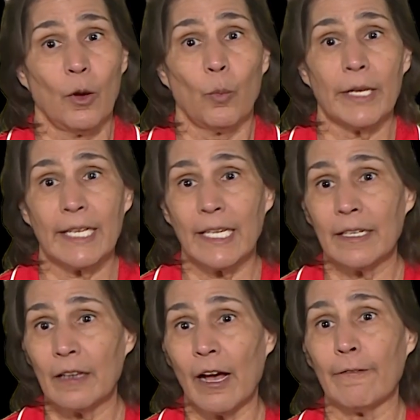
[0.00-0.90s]
We
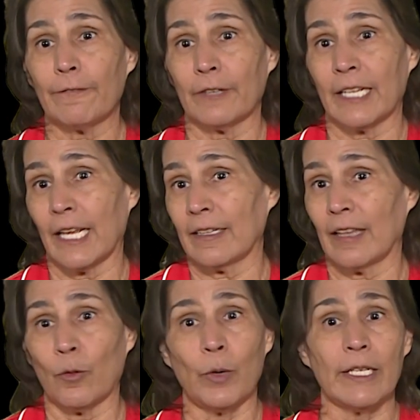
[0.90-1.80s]
cannot forget
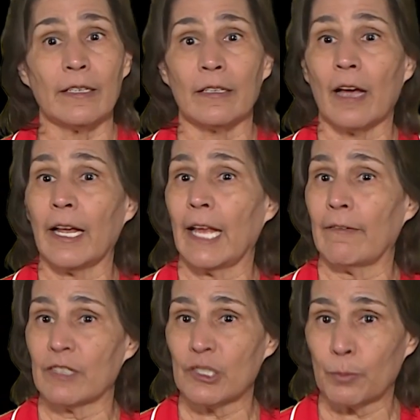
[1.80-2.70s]
that we did not
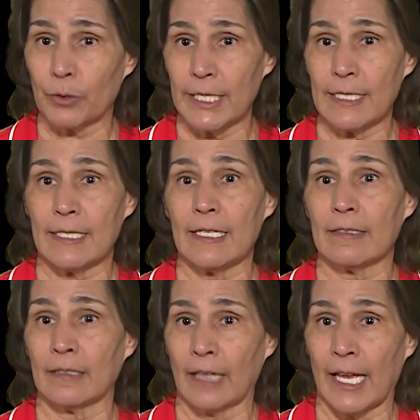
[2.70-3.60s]
have a spring
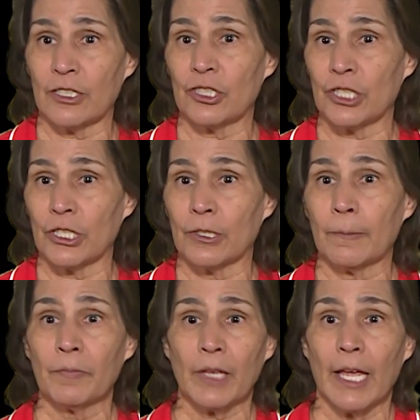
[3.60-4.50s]
season last
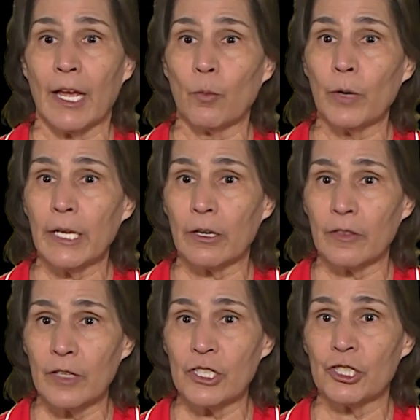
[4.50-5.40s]
year, and we are
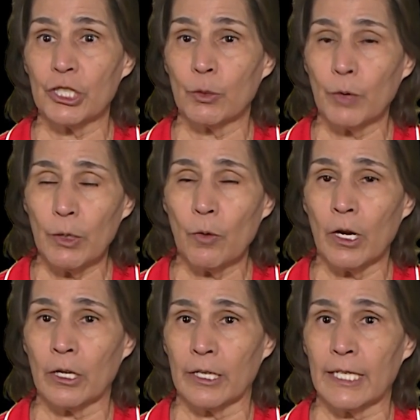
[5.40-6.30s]
this year. We
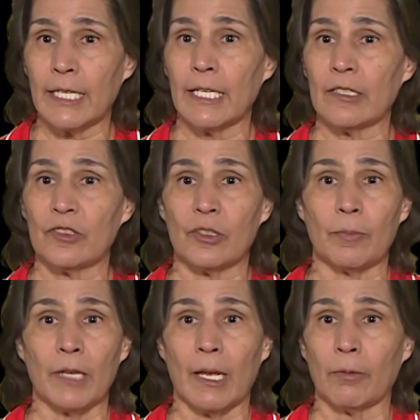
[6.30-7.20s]
want our kids to
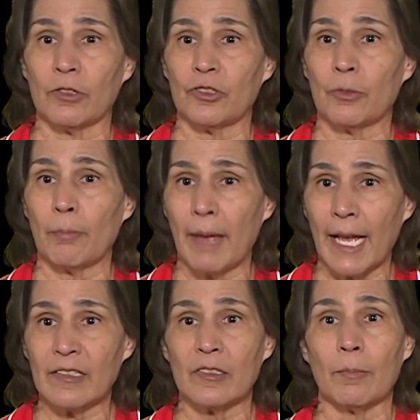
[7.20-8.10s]
be able to
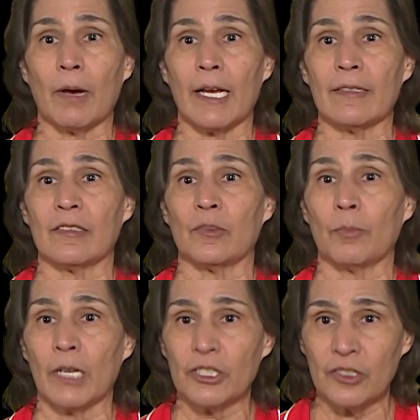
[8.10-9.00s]
maximize as
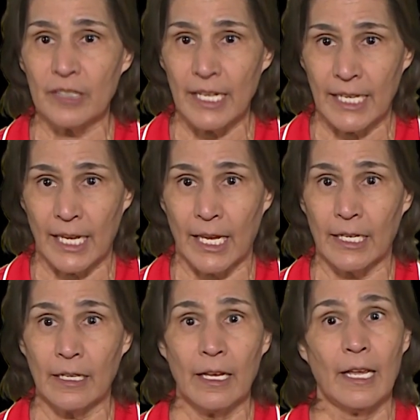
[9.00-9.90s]
much as they
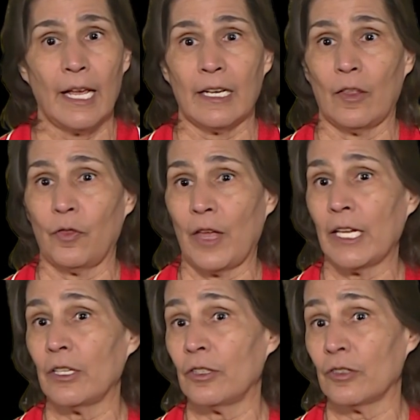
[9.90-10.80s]
can. And a
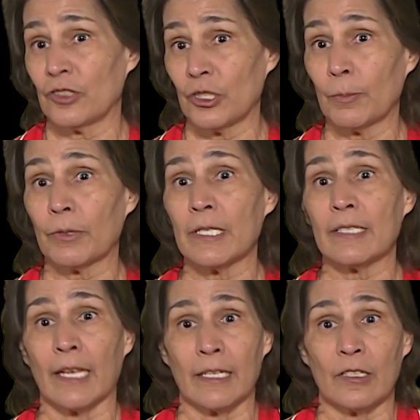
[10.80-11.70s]
thank you to the
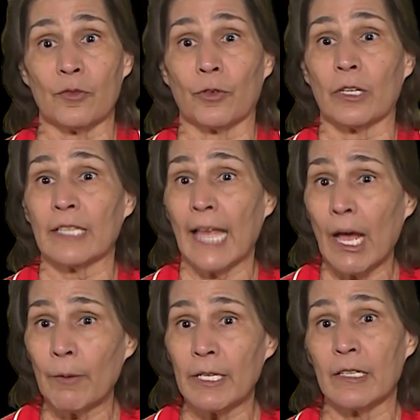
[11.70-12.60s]
superintendents for
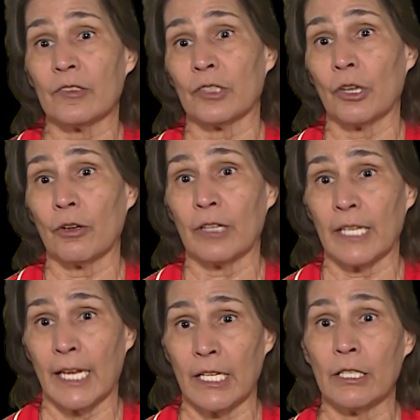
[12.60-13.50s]
allowing us to go to
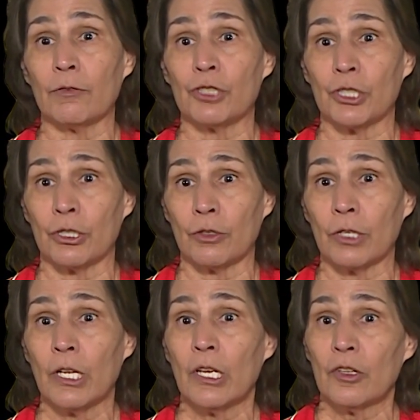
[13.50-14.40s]
the end of
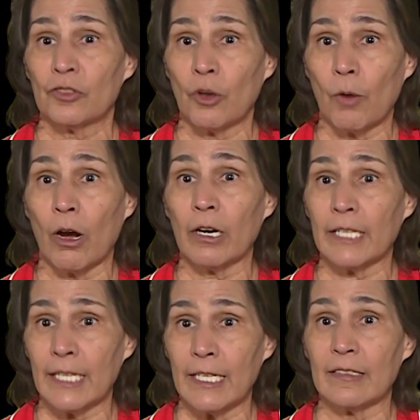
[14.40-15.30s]
June so our
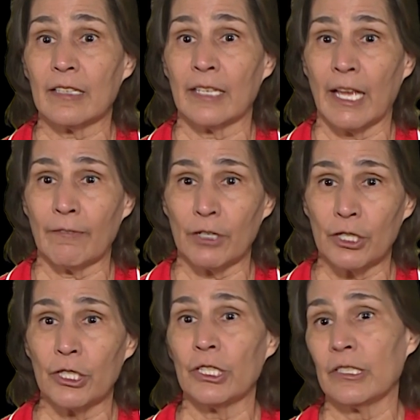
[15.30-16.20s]
kids can have a
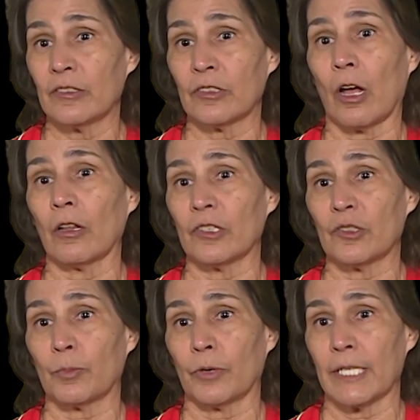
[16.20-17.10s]
good, solid
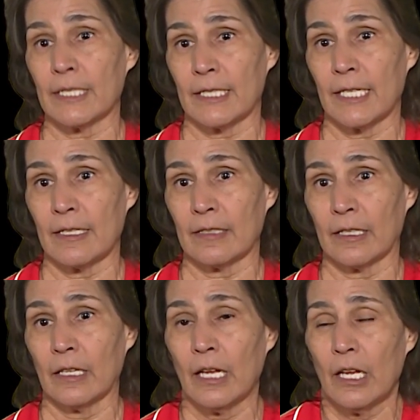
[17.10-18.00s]
spring
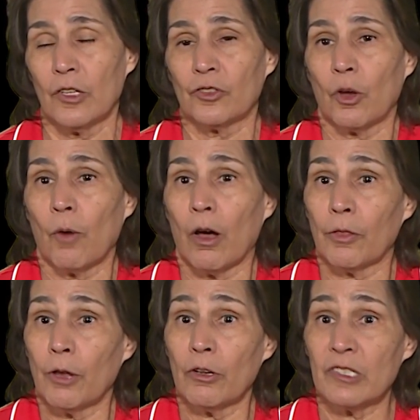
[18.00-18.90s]
season. So,
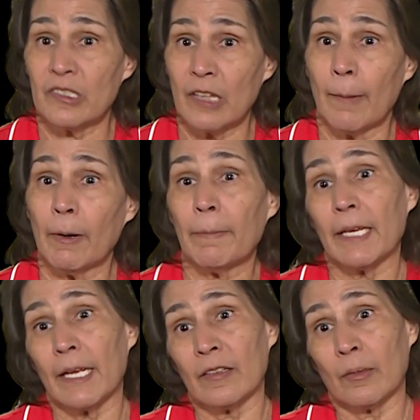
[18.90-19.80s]
although summer
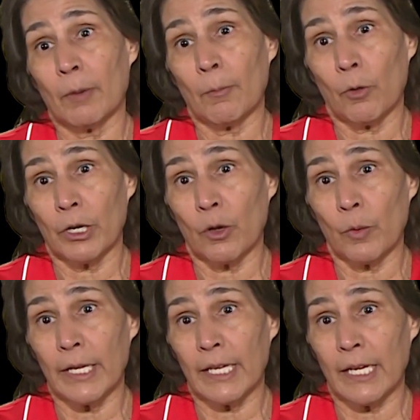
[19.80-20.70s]
begins on Memorial
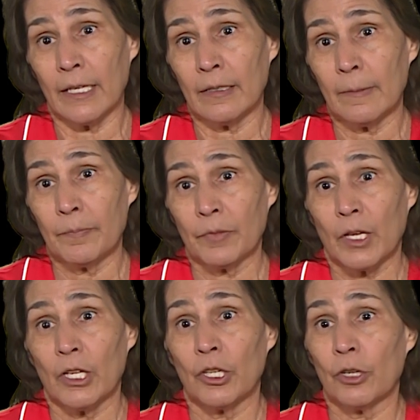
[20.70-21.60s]
Weekend,
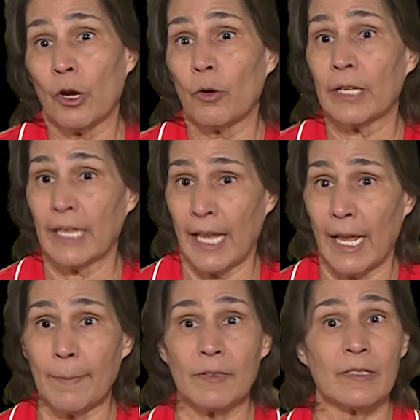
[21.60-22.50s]
you know,
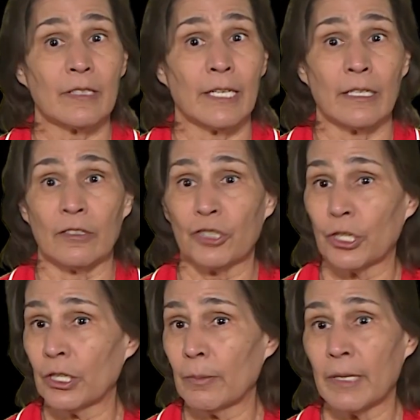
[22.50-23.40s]
camps and
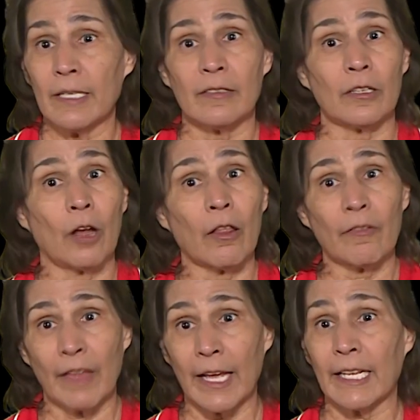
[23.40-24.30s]
tournaments and all
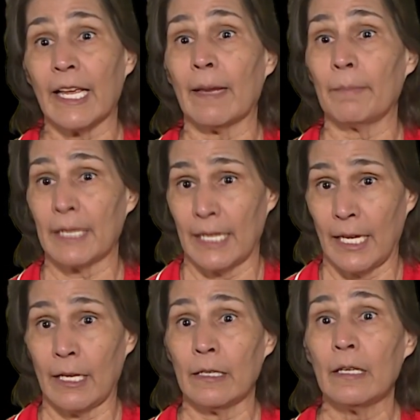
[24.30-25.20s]
of that can
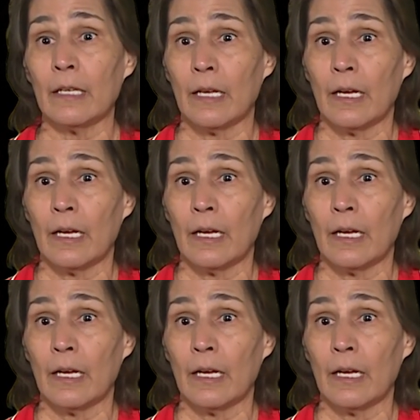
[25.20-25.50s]
begin.